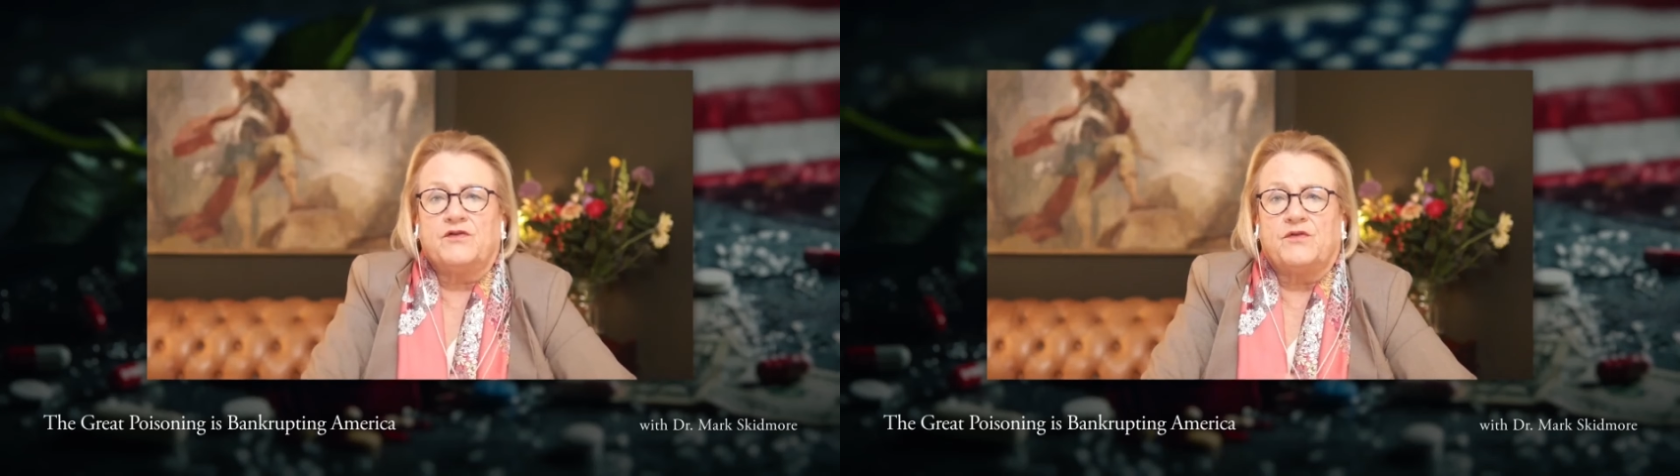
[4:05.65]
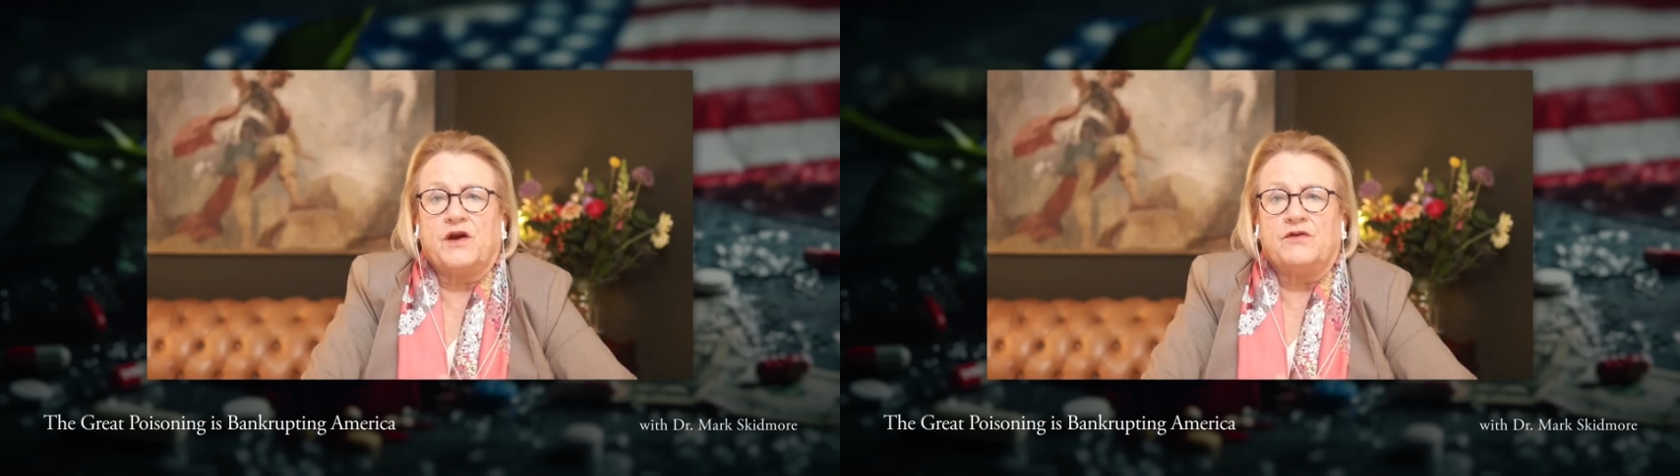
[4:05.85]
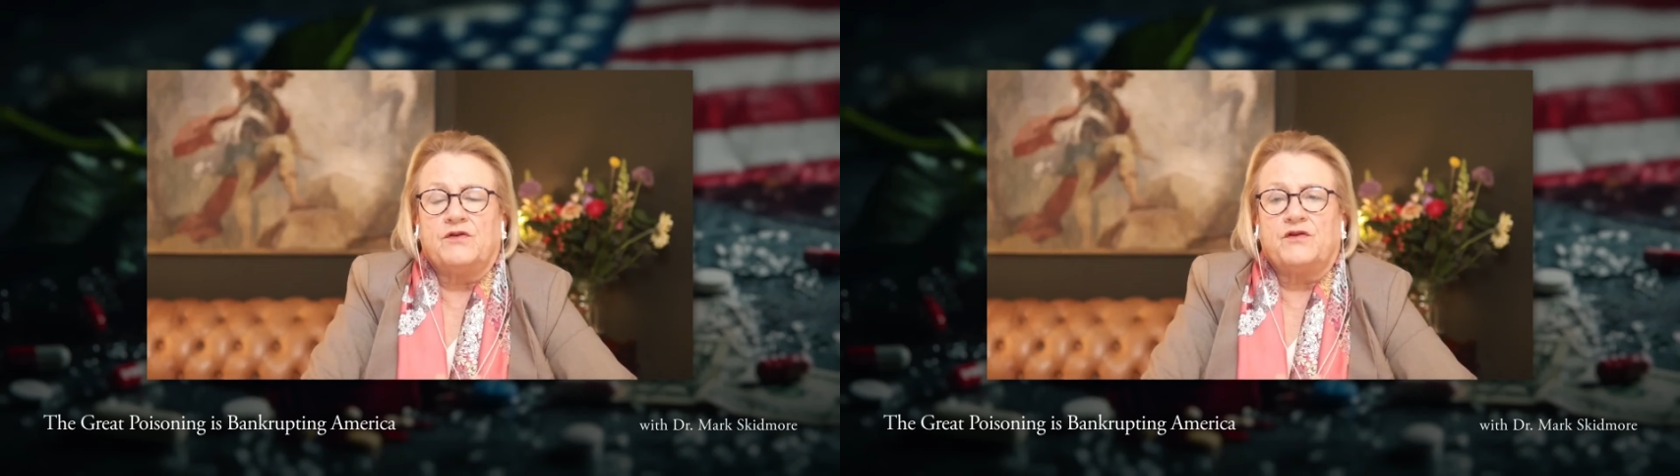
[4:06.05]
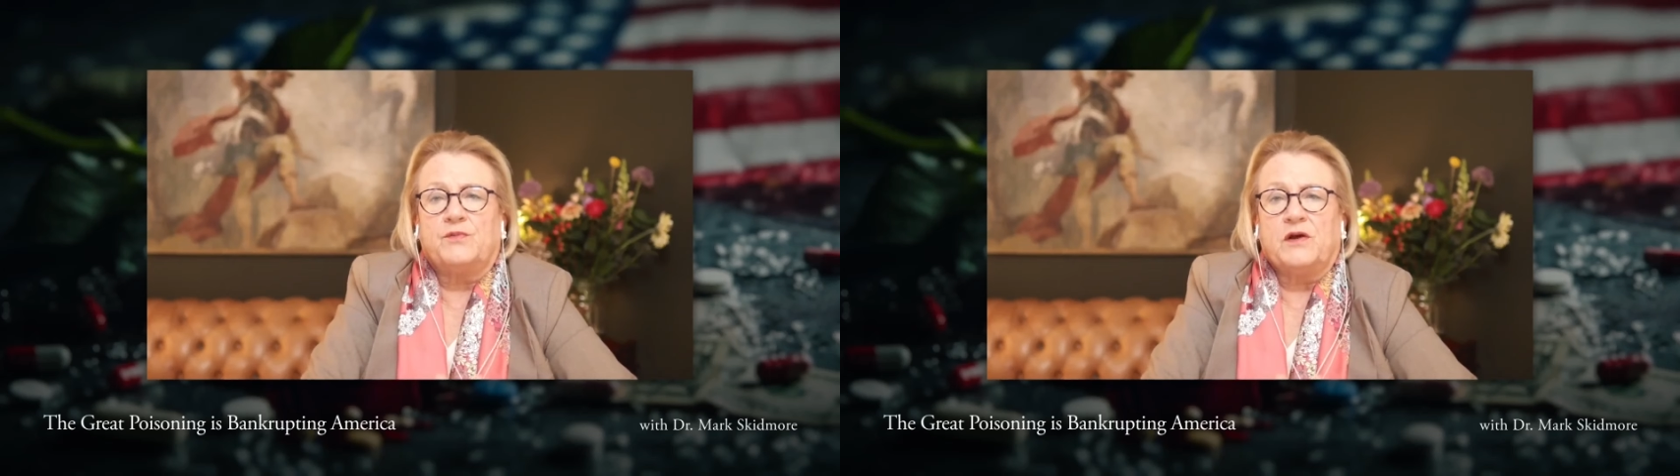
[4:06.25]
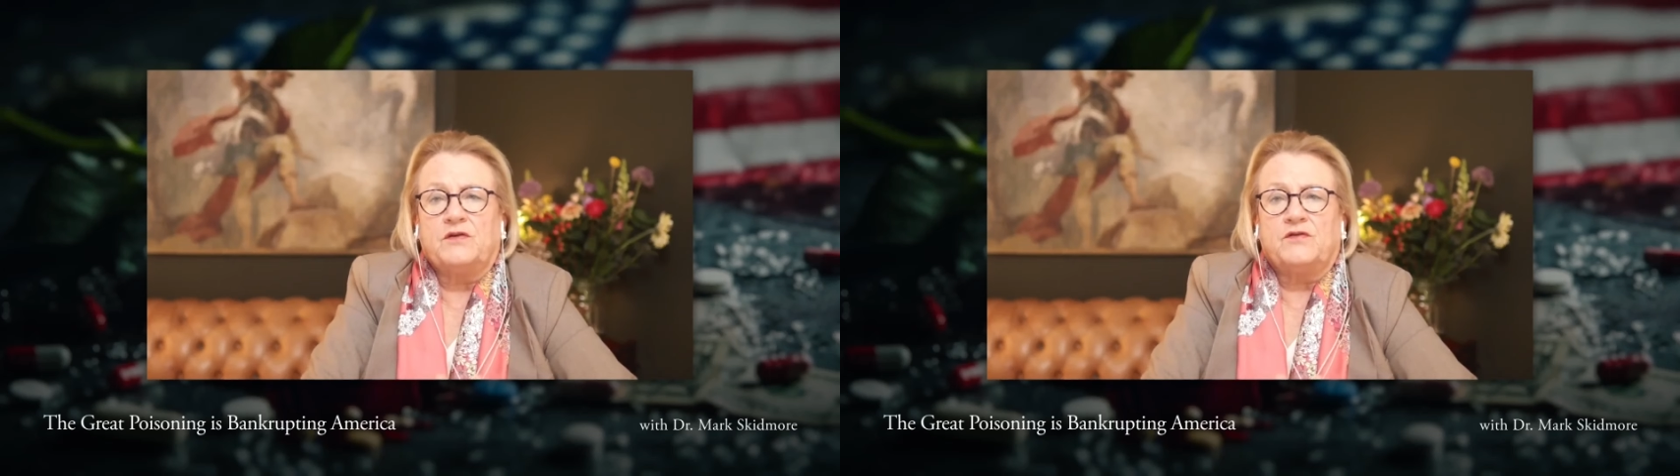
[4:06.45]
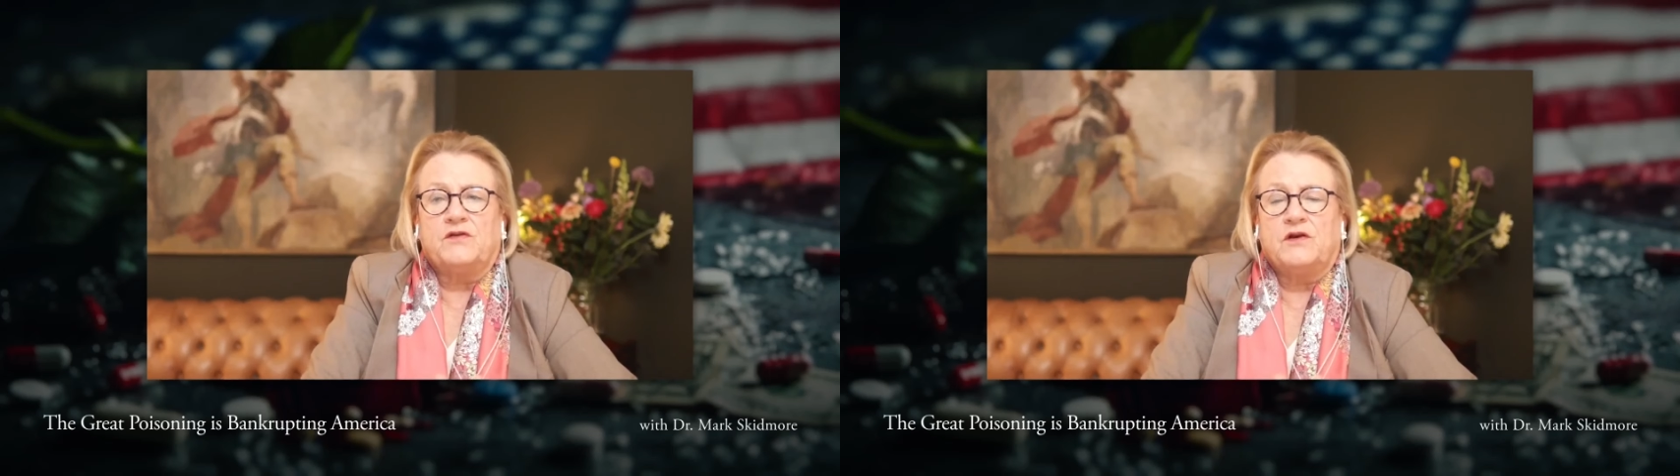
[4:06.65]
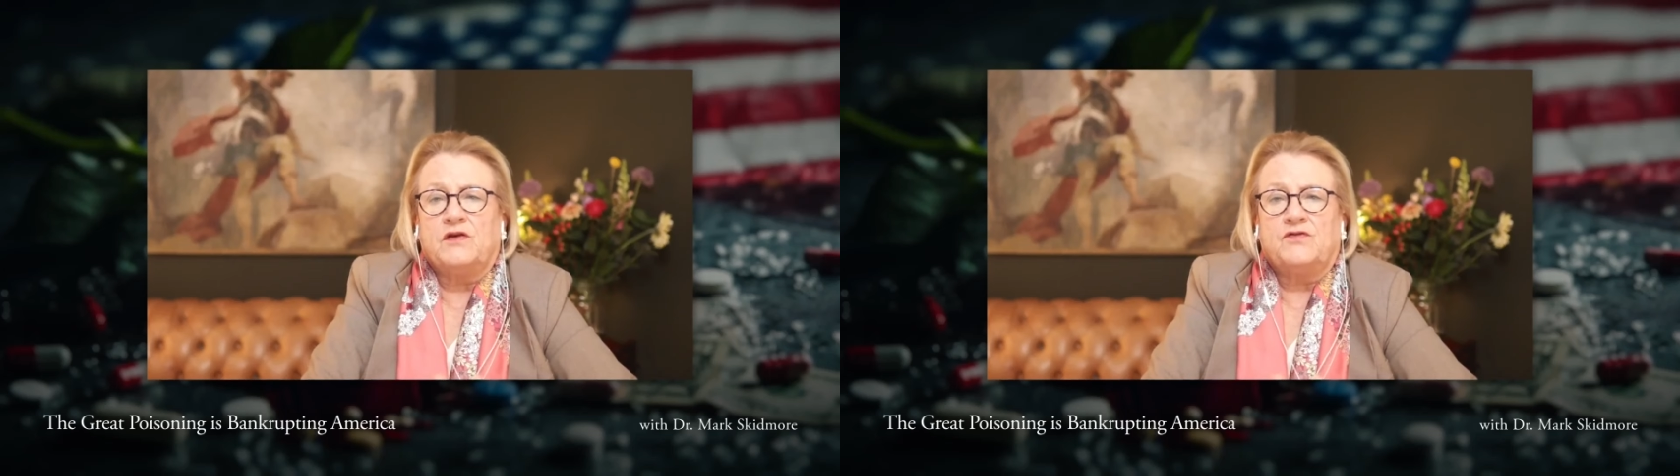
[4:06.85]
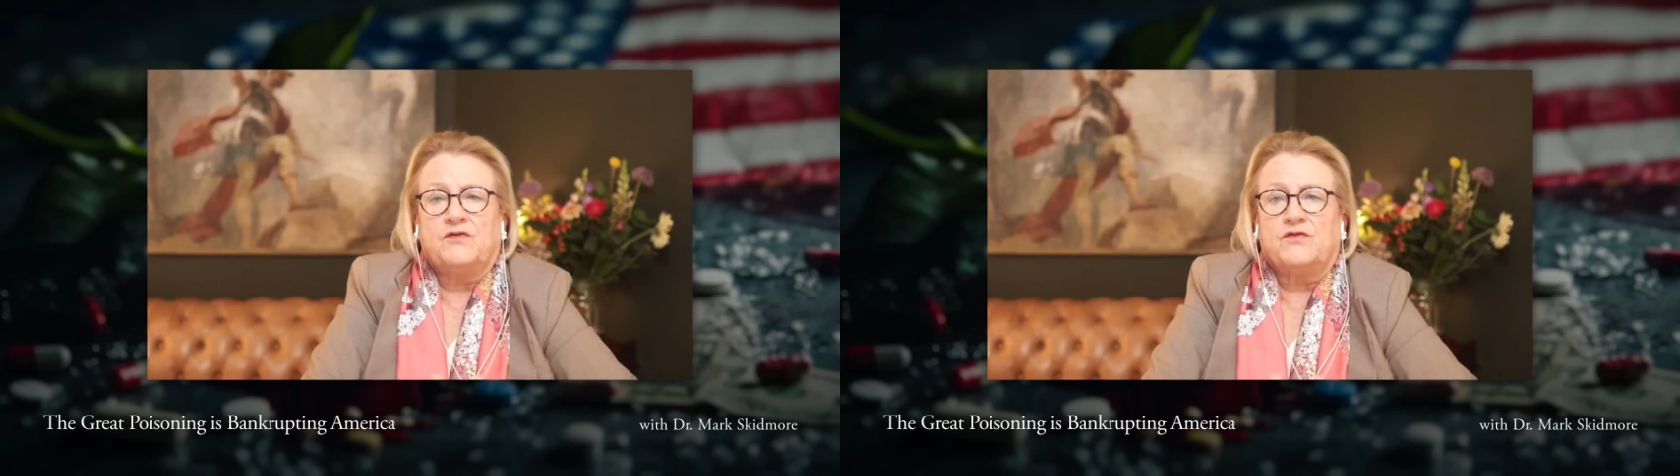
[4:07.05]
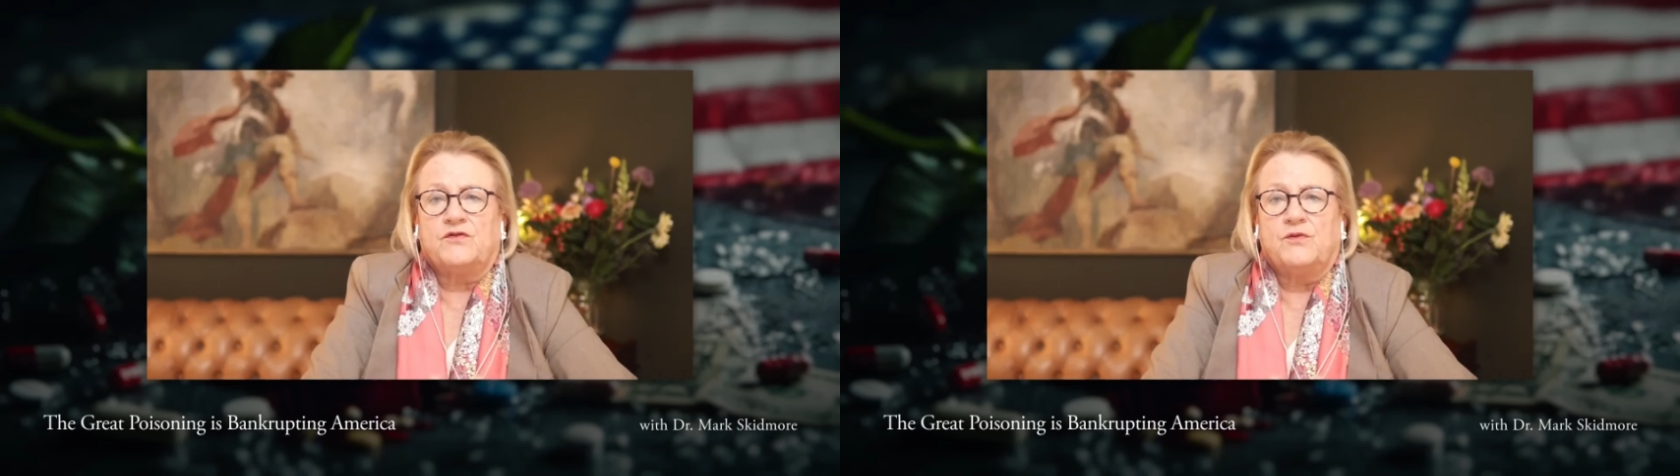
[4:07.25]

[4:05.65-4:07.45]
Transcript: greater expense than interest